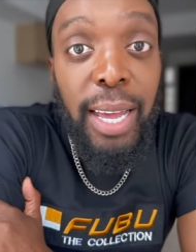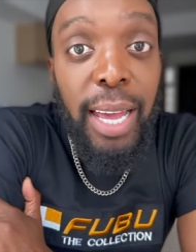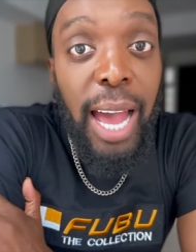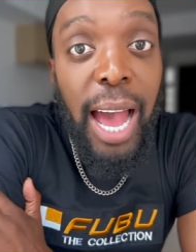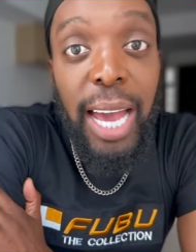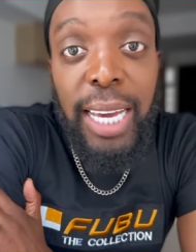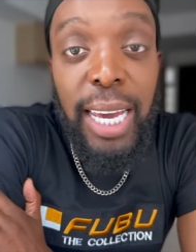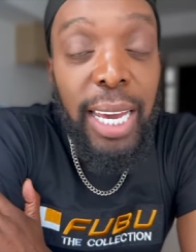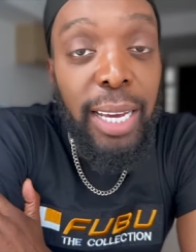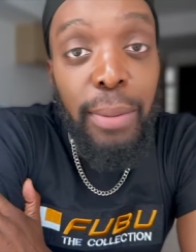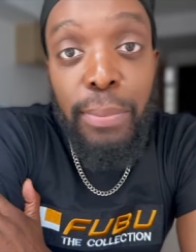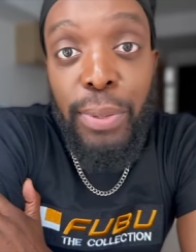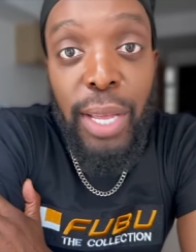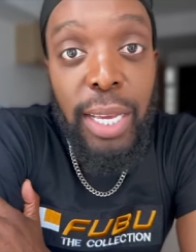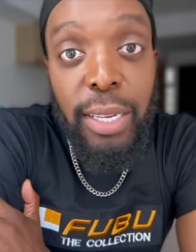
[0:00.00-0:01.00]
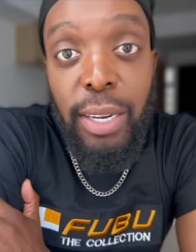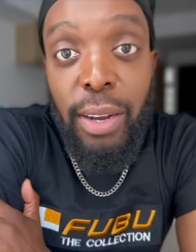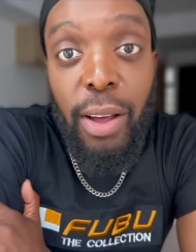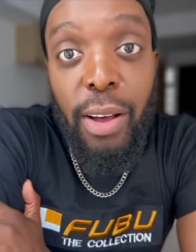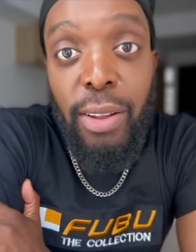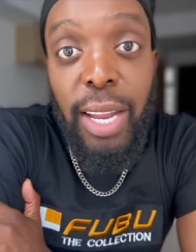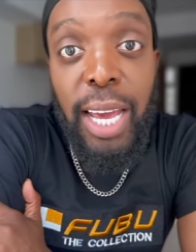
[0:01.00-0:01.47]
I can't complain at
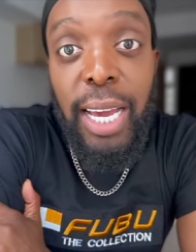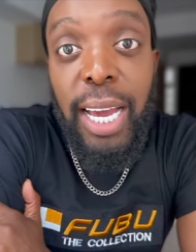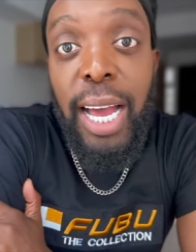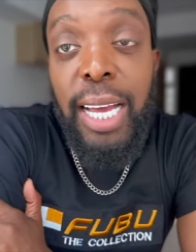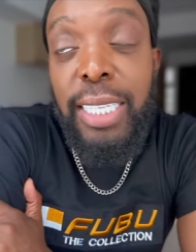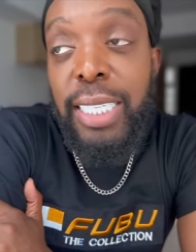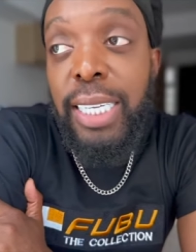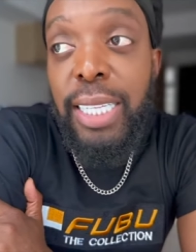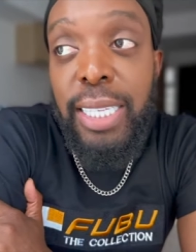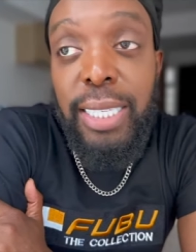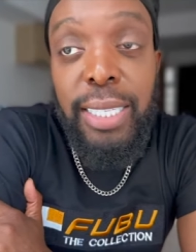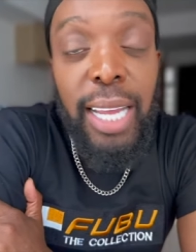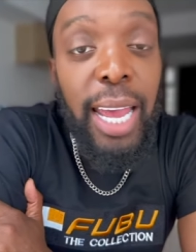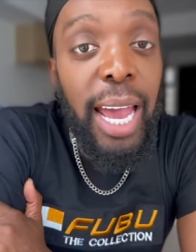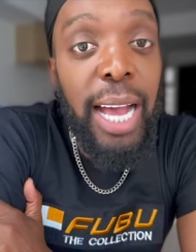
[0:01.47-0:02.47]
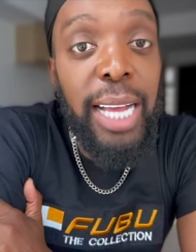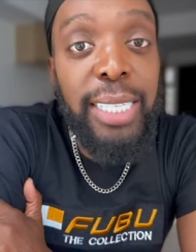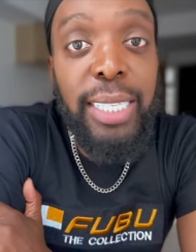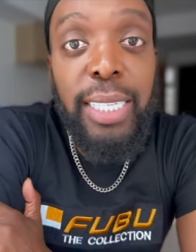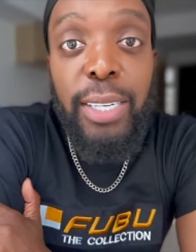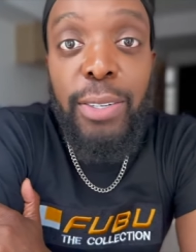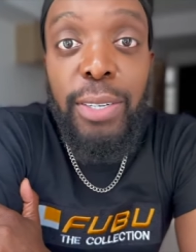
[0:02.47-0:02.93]
all. Like to this day, I
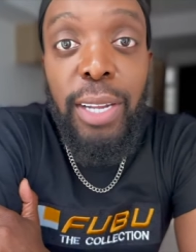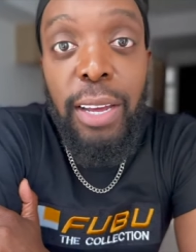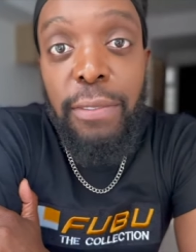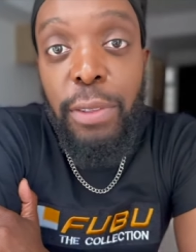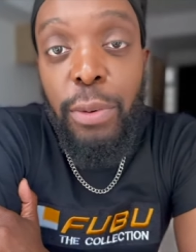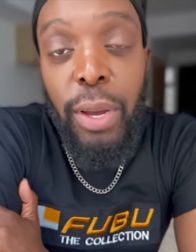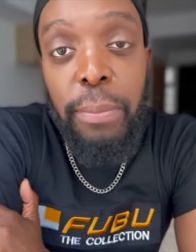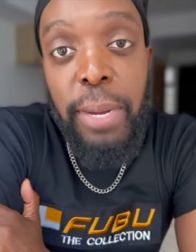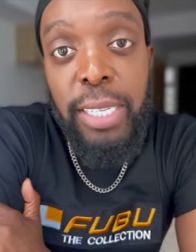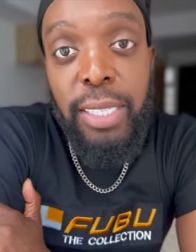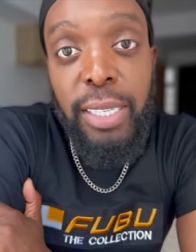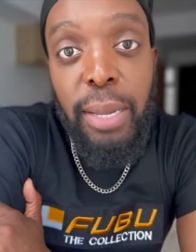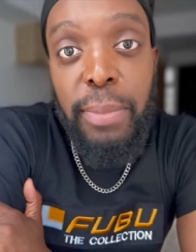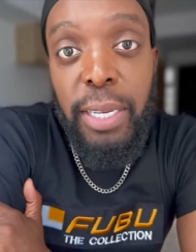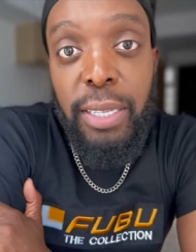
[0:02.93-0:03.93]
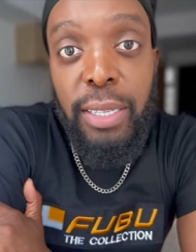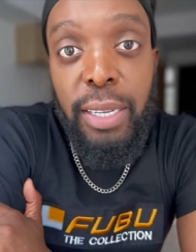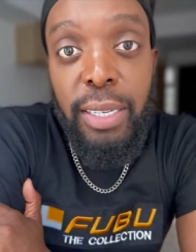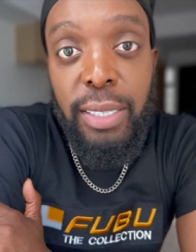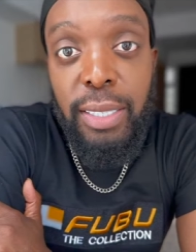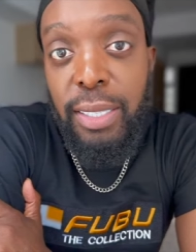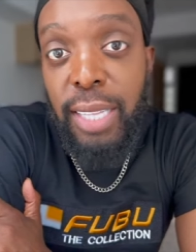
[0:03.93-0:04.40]
still love the way my stomach looks.